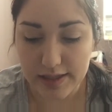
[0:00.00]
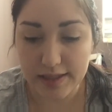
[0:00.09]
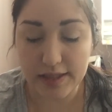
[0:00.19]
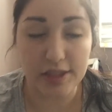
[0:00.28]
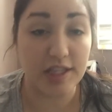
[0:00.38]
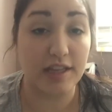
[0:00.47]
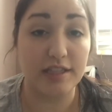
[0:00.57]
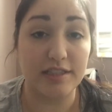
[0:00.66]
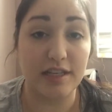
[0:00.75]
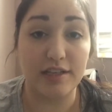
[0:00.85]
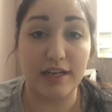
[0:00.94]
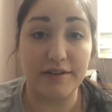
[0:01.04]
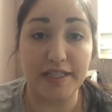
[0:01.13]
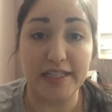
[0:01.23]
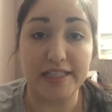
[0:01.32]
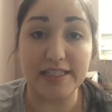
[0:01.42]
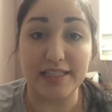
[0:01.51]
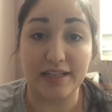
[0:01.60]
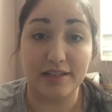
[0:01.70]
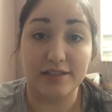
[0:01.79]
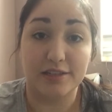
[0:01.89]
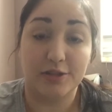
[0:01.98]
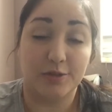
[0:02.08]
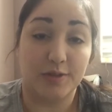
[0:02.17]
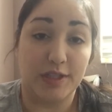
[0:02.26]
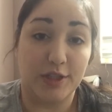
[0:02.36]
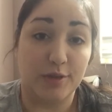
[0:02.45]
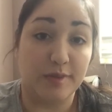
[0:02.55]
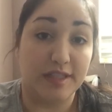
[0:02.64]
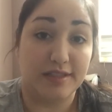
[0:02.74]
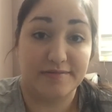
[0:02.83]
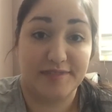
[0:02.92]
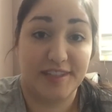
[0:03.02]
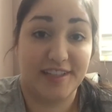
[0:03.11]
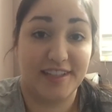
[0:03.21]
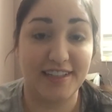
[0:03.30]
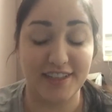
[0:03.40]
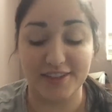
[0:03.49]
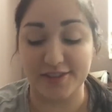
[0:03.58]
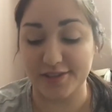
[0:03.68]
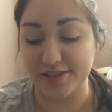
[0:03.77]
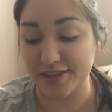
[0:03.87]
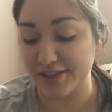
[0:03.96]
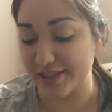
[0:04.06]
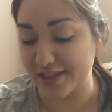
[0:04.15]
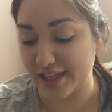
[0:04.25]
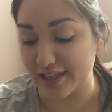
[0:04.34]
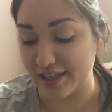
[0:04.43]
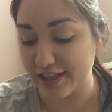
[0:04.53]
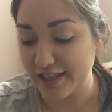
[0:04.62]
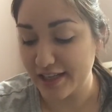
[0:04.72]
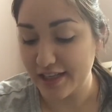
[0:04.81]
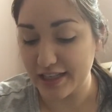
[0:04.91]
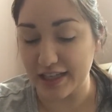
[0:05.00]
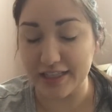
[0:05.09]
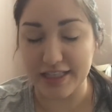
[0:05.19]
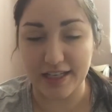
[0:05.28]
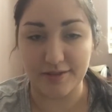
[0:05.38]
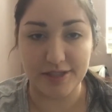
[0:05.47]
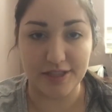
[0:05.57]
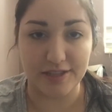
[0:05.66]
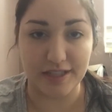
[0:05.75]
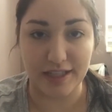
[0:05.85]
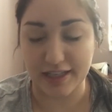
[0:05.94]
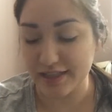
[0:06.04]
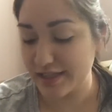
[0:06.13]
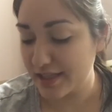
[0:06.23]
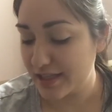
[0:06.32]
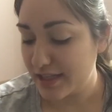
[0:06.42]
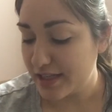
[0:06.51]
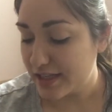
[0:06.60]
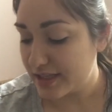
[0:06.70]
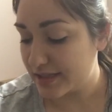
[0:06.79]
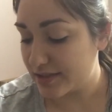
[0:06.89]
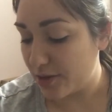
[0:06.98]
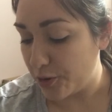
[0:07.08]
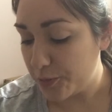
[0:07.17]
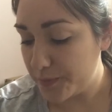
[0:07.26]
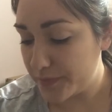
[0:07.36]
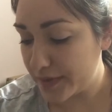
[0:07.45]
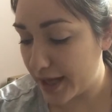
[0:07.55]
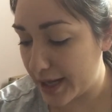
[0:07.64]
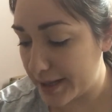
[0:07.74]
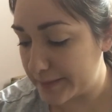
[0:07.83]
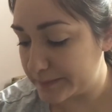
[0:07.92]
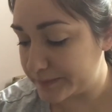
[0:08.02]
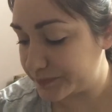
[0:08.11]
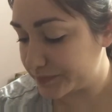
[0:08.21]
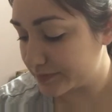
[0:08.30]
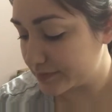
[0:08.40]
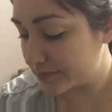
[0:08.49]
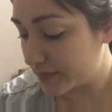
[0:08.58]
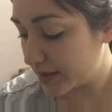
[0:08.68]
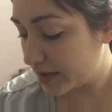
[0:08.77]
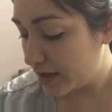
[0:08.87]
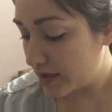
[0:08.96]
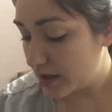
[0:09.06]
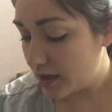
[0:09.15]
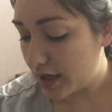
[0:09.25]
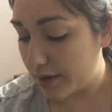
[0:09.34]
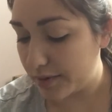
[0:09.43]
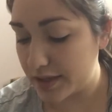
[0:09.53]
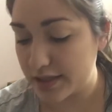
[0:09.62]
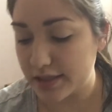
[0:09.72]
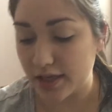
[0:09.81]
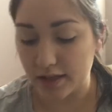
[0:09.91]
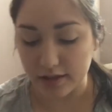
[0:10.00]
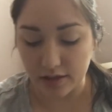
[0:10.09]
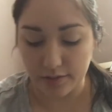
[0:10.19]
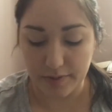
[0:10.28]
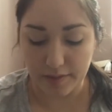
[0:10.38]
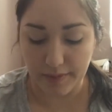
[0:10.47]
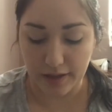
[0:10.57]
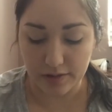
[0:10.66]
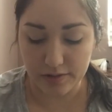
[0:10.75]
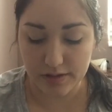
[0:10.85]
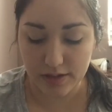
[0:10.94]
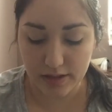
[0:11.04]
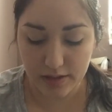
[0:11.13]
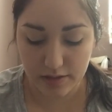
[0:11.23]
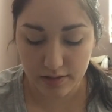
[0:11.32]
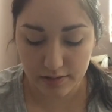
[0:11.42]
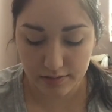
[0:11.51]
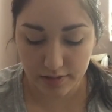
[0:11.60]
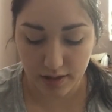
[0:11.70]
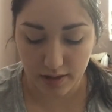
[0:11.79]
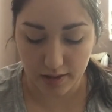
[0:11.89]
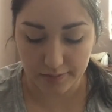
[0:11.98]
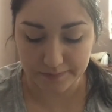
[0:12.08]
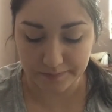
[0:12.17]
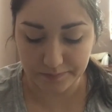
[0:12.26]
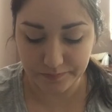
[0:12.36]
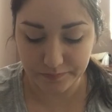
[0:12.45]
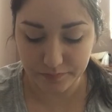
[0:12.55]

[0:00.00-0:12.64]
easier said than done nowadays, and you're only human. You know, you just gotta kind of take what you can get. So, I wanted to talk a little bit about our